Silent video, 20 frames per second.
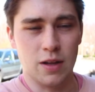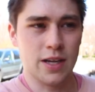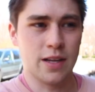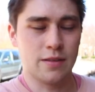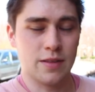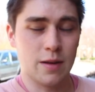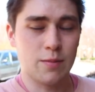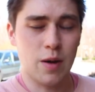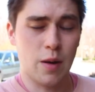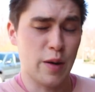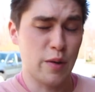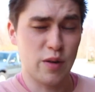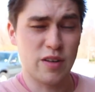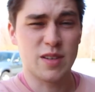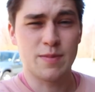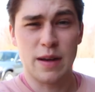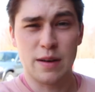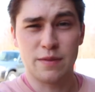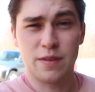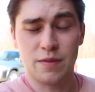like they probably would
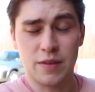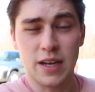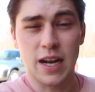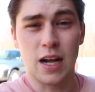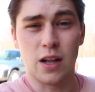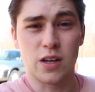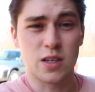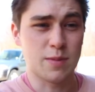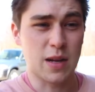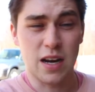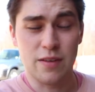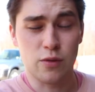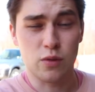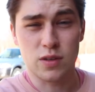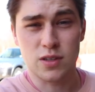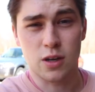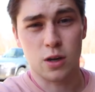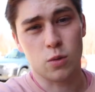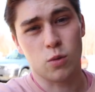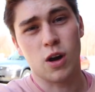have spent $50, but
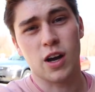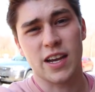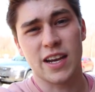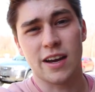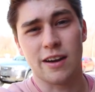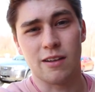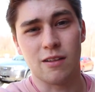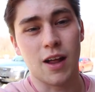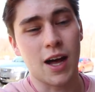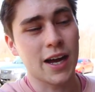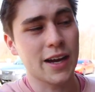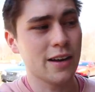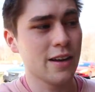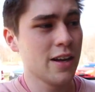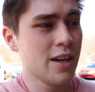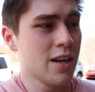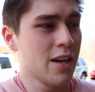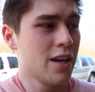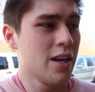everyone started walking out of line.